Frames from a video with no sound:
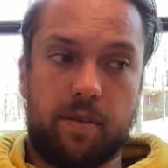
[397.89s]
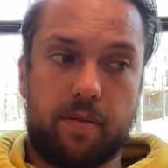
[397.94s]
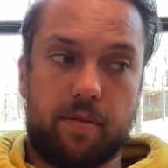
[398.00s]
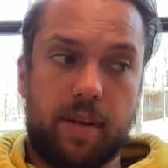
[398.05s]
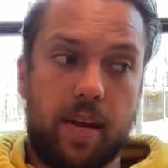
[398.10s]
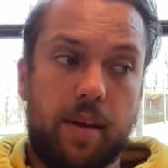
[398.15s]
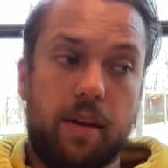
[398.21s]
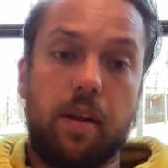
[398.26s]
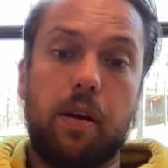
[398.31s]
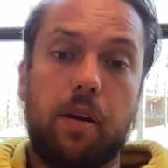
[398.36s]

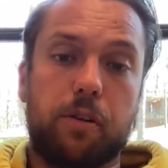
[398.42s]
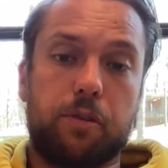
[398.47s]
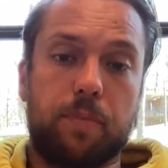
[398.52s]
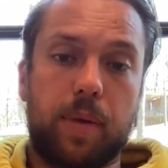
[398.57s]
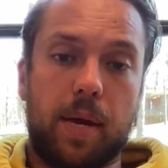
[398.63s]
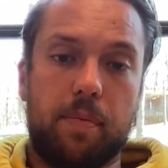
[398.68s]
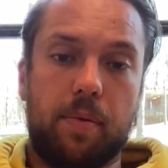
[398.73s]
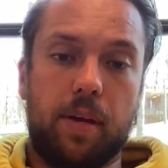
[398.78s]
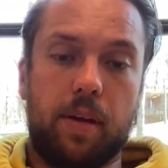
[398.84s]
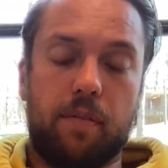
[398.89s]
ten years
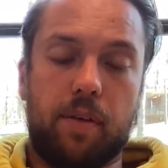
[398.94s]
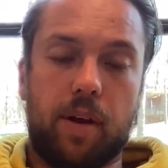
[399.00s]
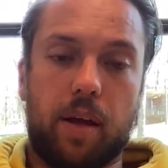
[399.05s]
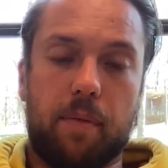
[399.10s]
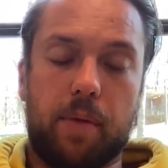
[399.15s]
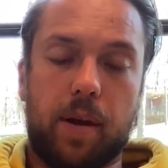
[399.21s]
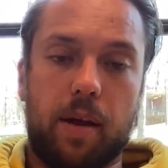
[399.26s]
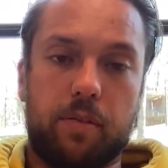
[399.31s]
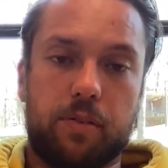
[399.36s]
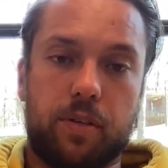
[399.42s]
maybe even i
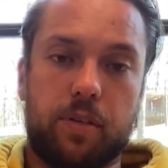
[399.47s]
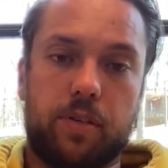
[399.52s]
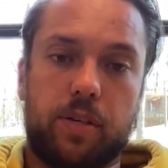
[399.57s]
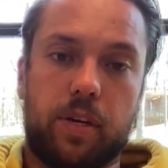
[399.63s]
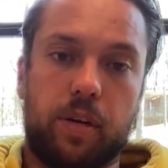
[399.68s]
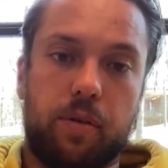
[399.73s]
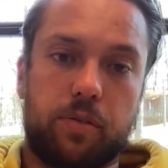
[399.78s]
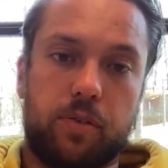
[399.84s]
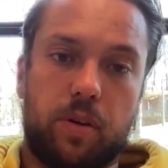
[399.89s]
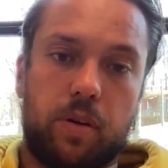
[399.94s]
mean i was listening
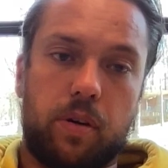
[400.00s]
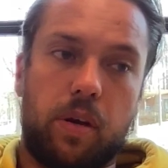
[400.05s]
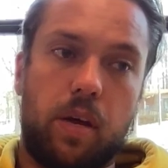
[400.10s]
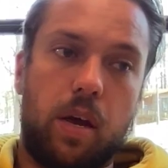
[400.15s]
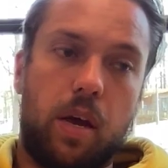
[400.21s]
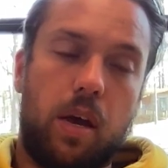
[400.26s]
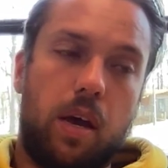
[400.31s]
to hillsong